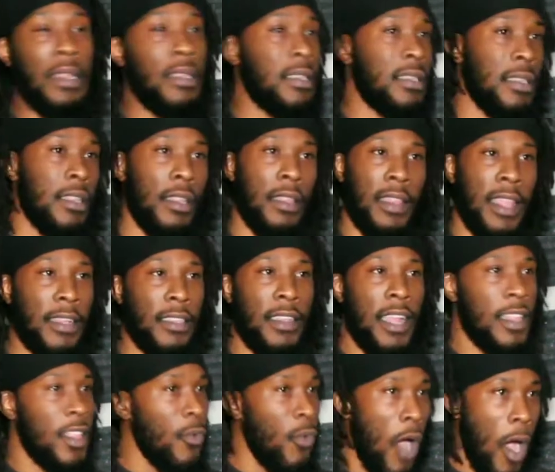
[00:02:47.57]
there's
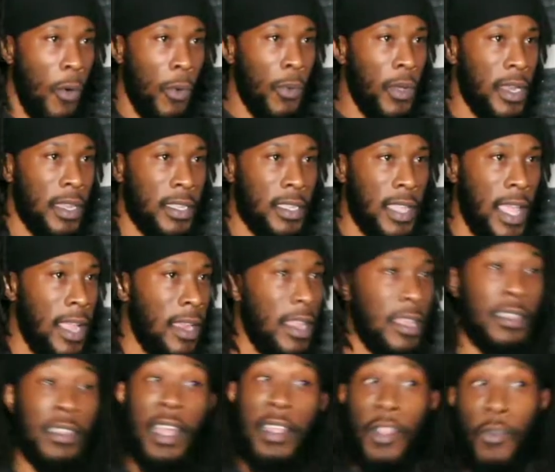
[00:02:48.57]
nothing wrong with real estate. There's
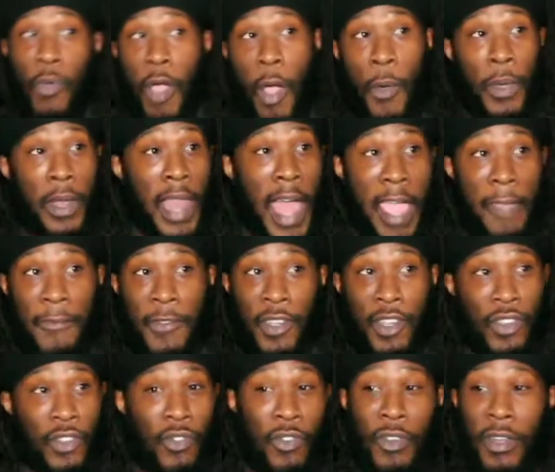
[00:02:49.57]
nothing wrong with life
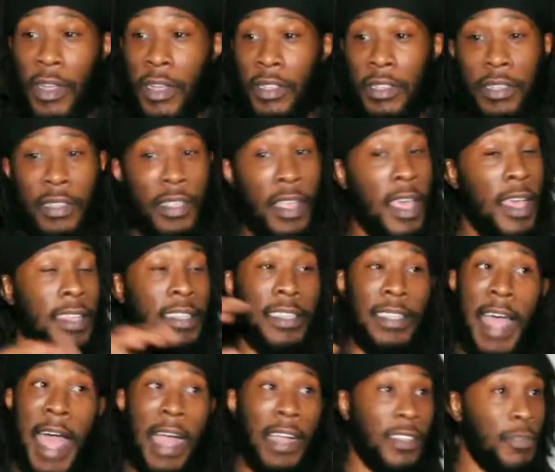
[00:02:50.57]
insurance,
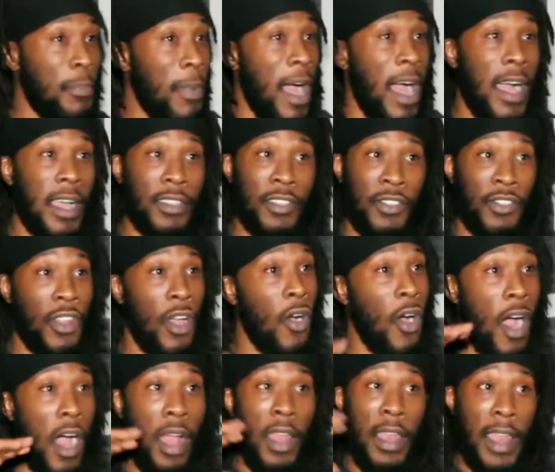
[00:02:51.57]
stocks, bonds,
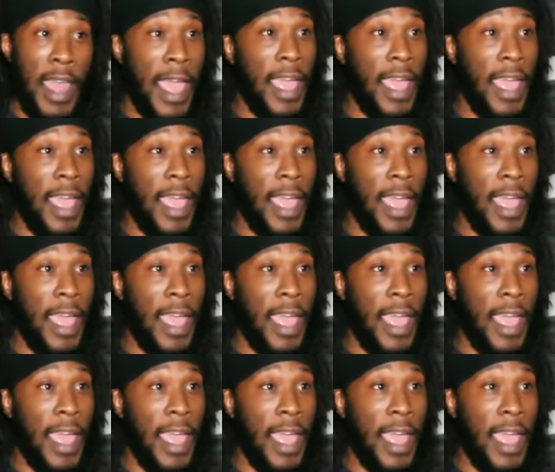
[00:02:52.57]
all of that. Like,